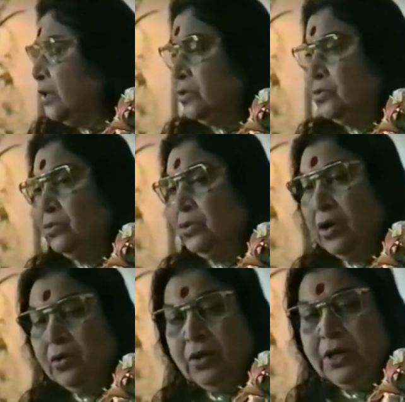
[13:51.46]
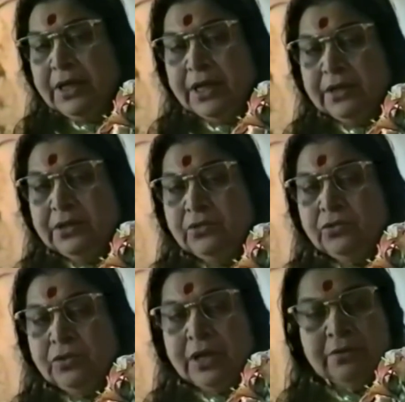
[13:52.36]
So not only that you
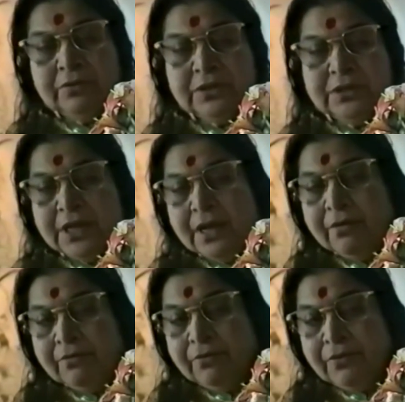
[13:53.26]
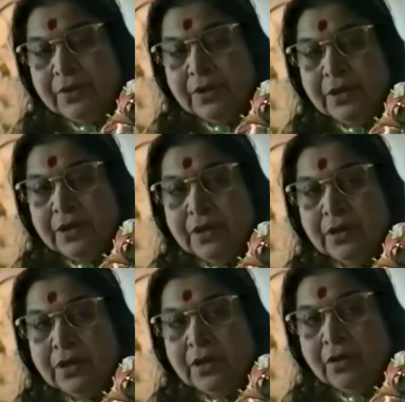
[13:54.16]
should have this love
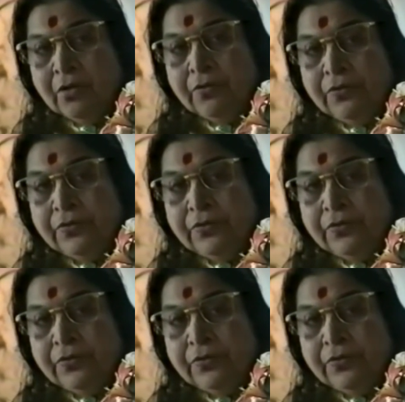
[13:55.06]
of